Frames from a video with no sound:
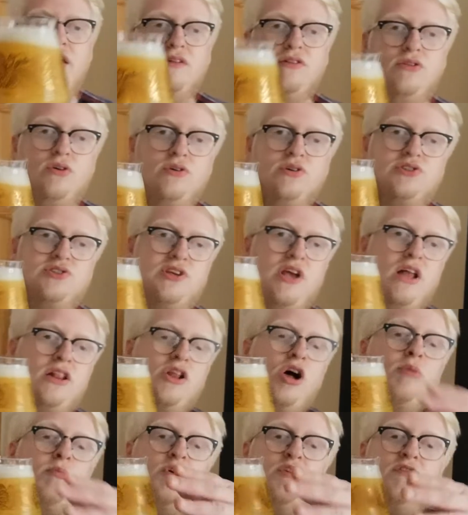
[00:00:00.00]
Looks a
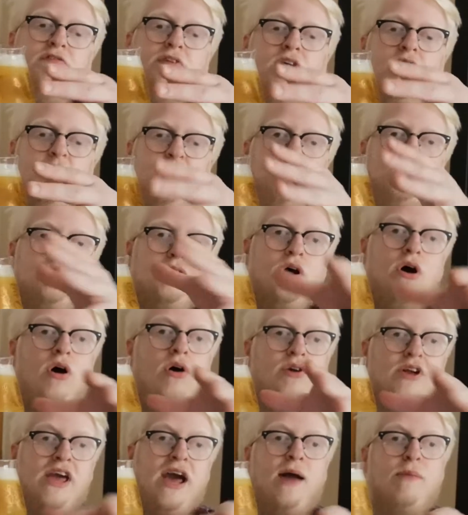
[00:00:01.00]
lot more vibrant
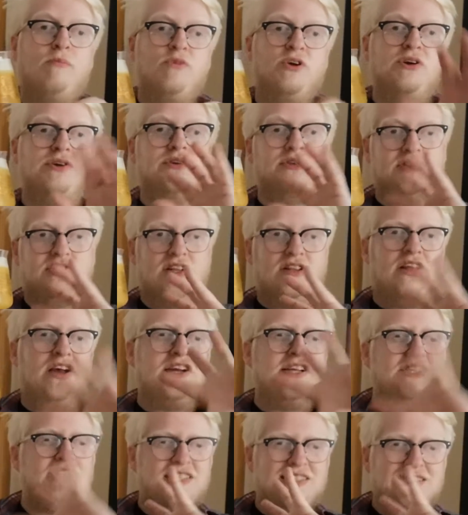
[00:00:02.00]
on camera because the
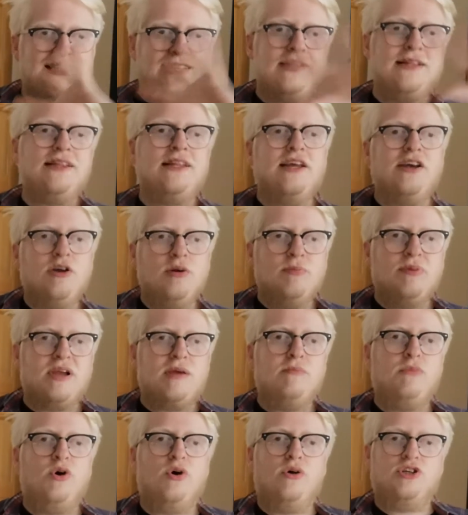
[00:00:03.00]
lighting's a little
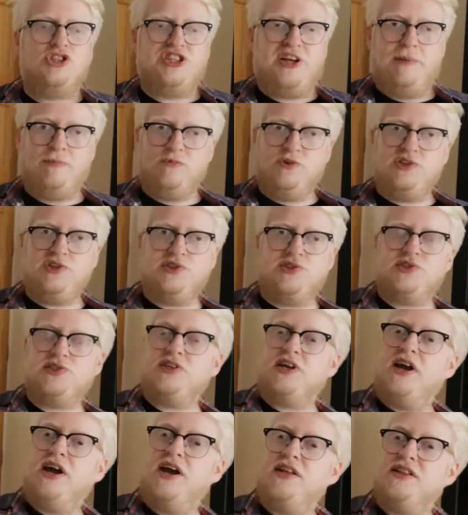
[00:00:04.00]
bit more generous
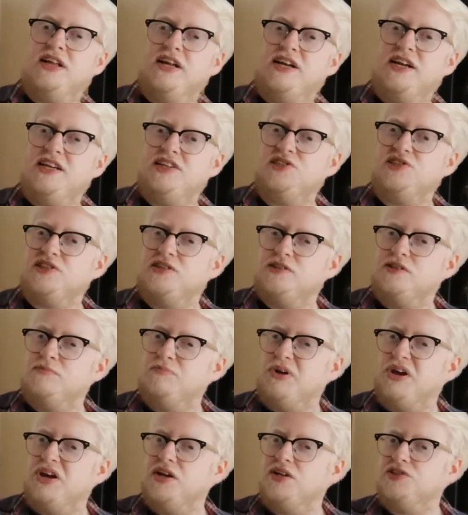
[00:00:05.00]
than it is in
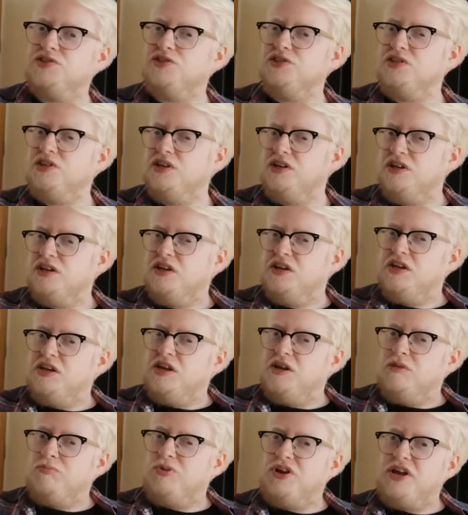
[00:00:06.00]
person.
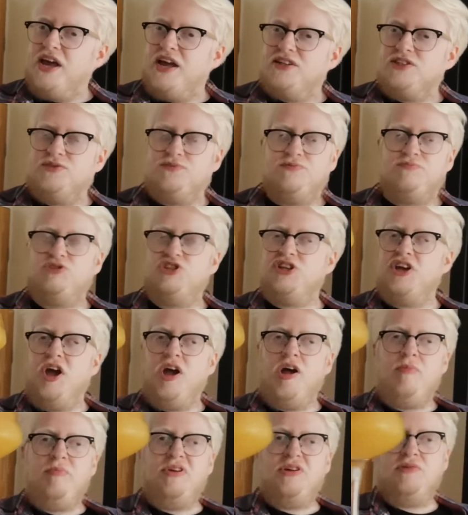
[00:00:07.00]
But yeah,
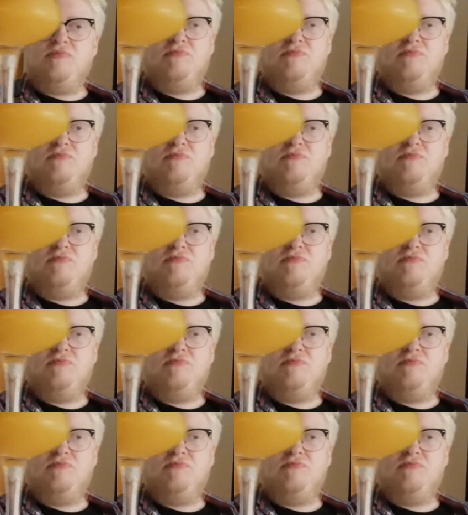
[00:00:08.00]
turbid,